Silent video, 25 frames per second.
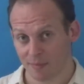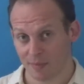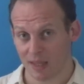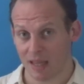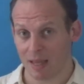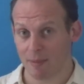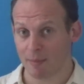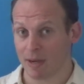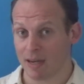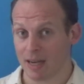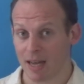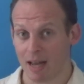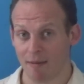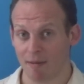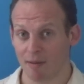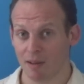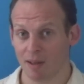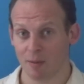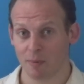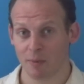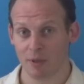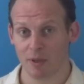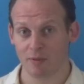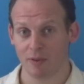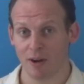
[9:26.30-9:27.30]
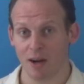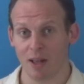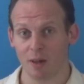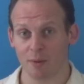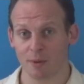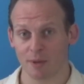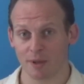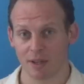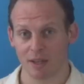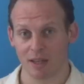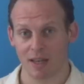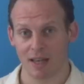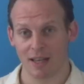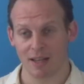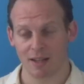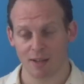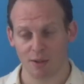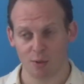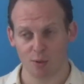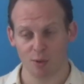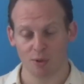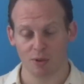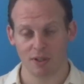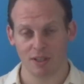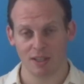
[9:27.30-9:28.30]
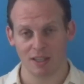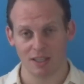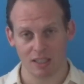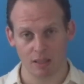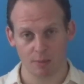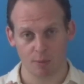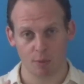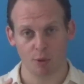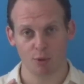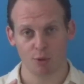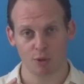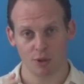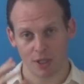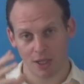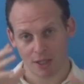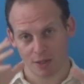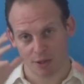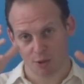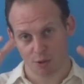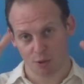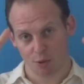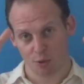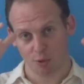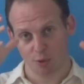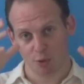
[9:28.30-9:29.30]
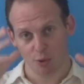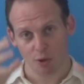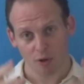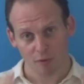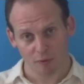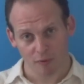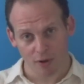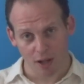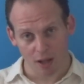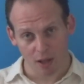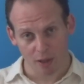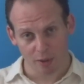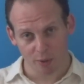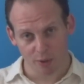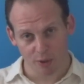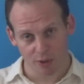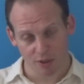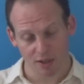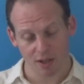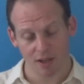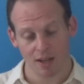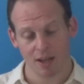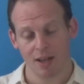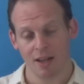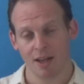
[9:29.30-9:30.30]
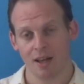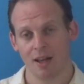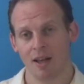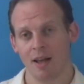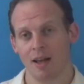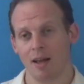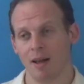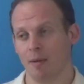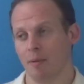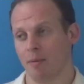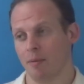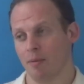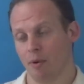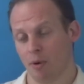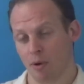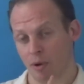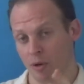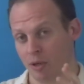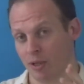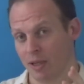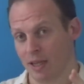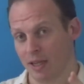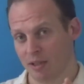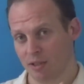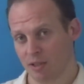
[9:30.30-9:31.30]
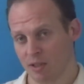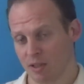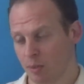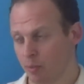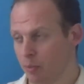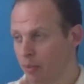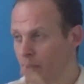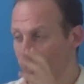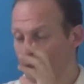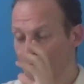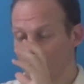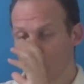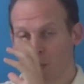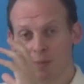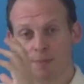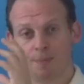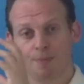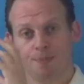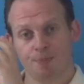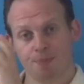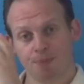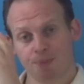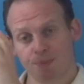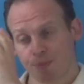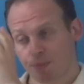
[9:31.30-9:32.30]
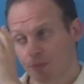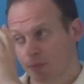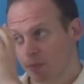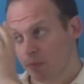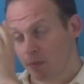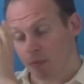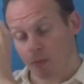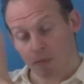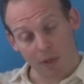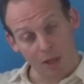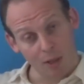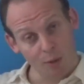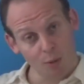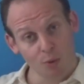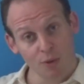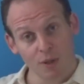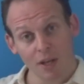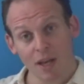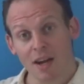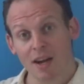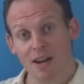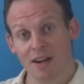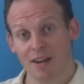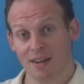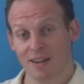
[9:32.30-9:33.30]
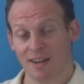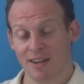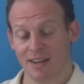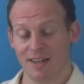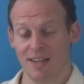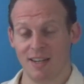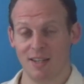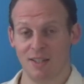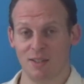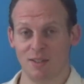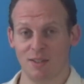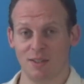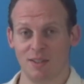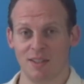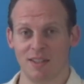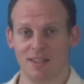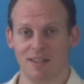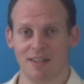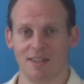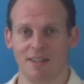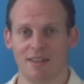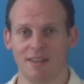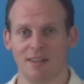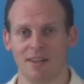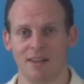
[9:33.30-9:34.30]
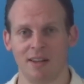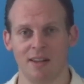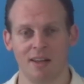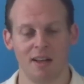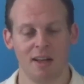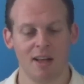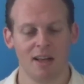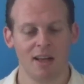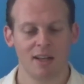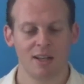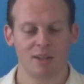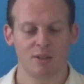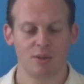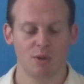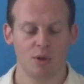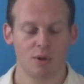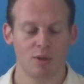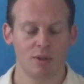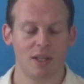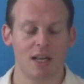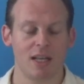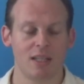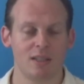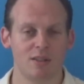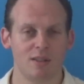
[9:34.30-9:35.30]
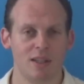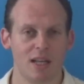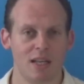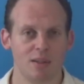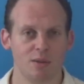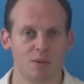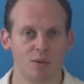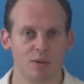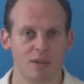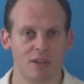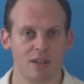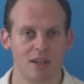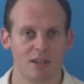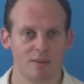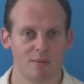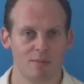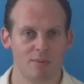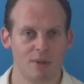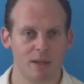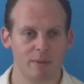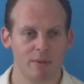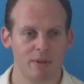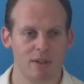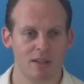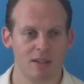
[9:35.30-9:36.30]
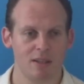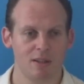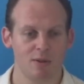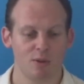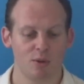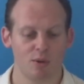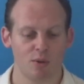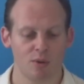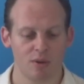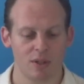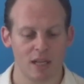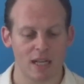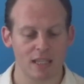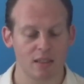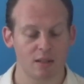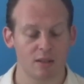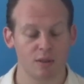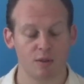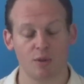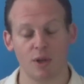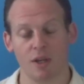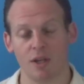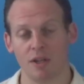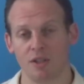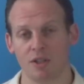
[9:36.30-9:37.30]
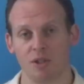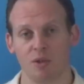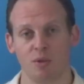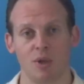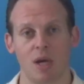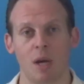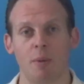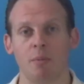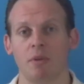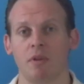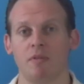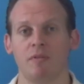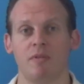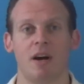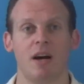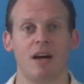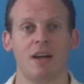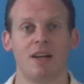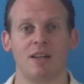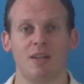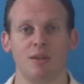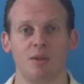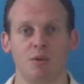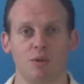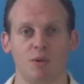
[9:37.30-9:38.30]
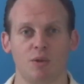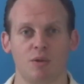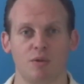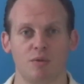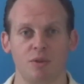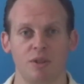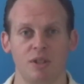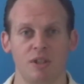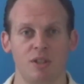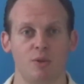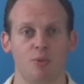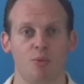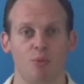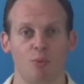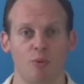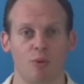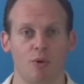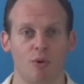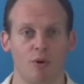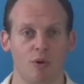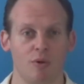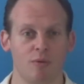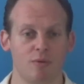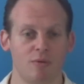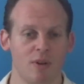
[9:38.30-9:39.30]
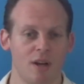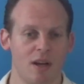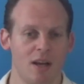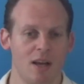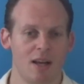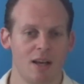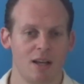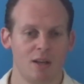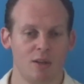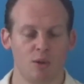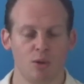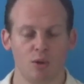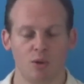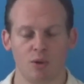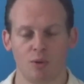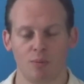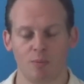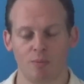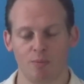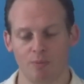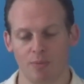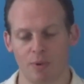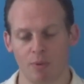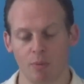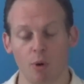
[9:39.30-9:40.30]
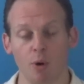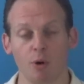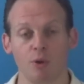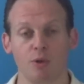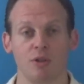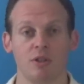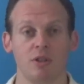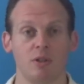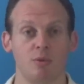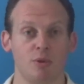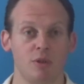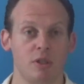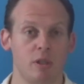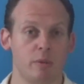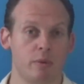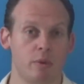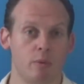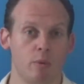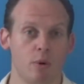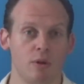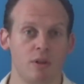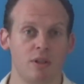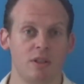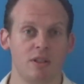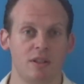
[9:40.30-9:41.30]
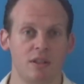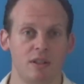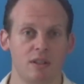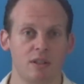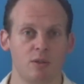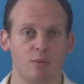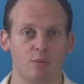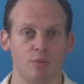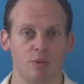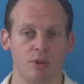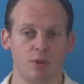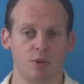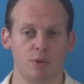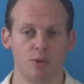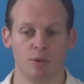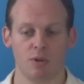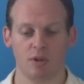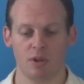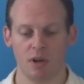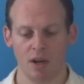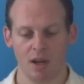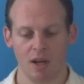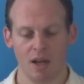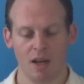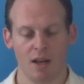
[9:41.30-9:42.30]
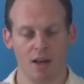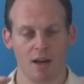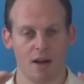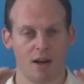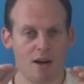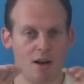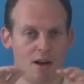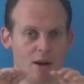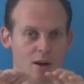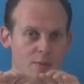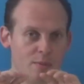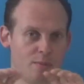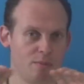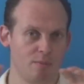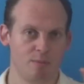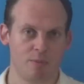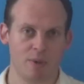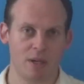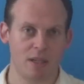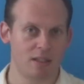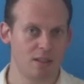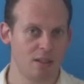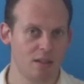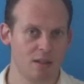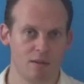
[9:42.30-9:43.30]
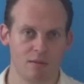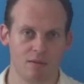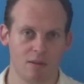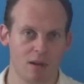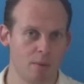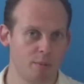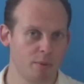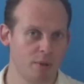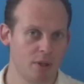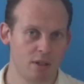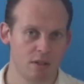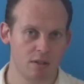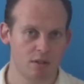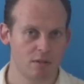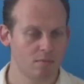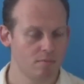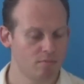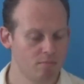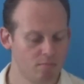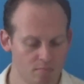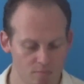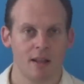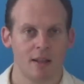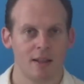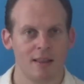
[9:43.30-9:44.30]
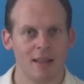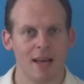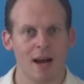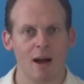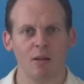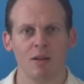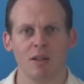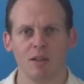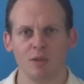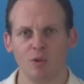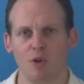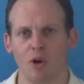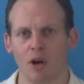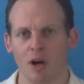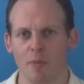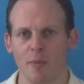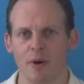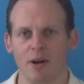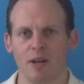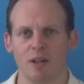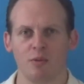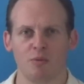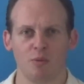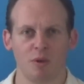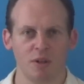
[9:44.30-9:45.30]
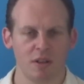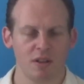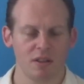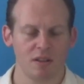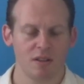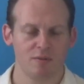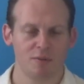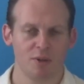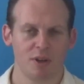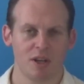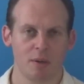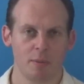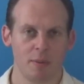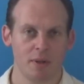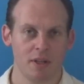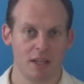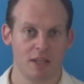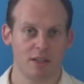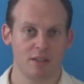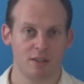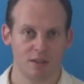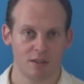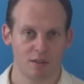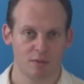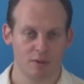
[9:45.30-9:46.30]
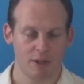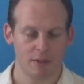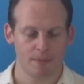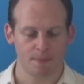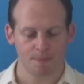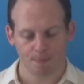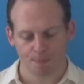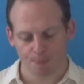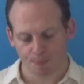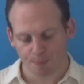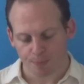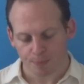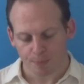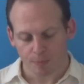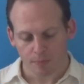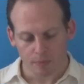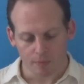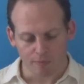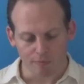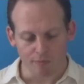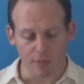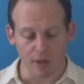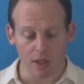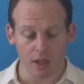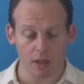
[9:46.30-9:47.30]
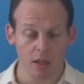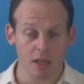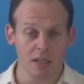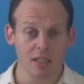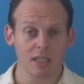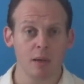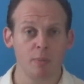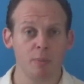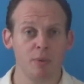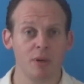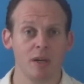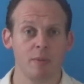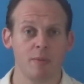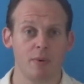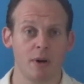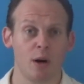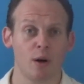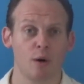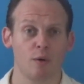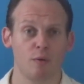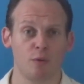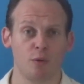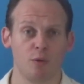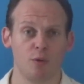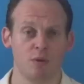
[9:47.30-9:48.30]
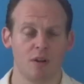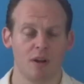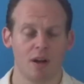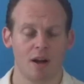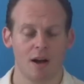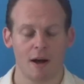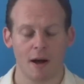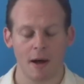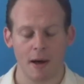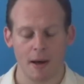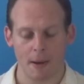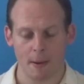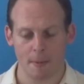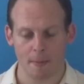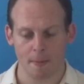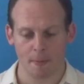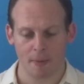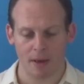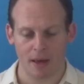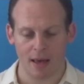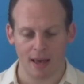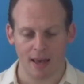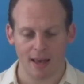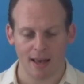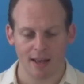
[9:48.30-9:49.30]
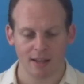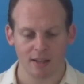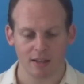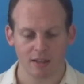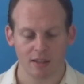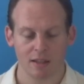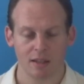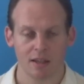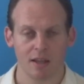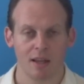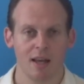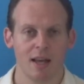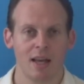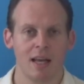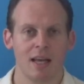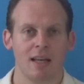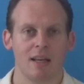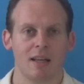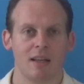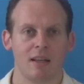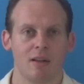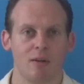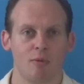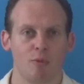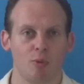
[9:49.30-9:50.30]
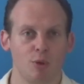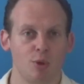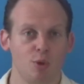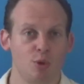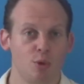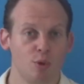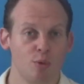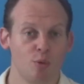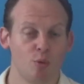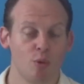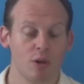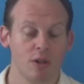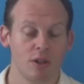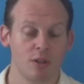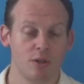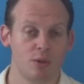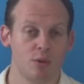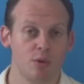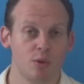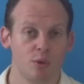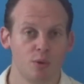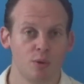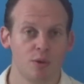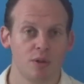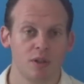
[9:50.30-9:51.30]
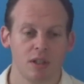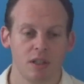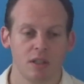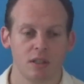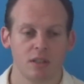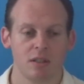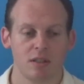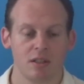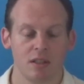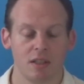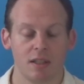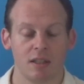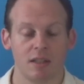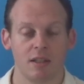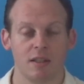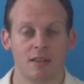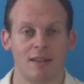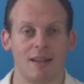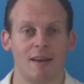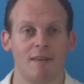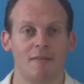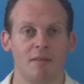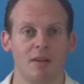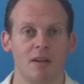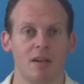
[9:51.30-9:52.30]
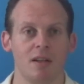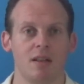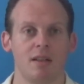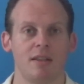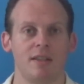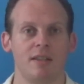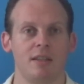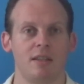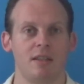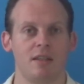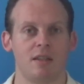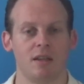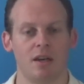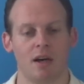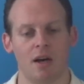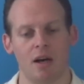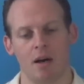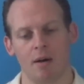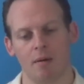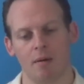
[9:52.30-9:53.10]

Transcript: they might have a big following, and you're gonna get exposure not just to your followers or connections, but also to their connections. So that's gonna maybe, you know, that's a strategy to amplify your reach of your promotions when you're promoting things with your basic updates. Now let's talk about written recommendations, right? These are pretty powerful, and what you want to do is definitely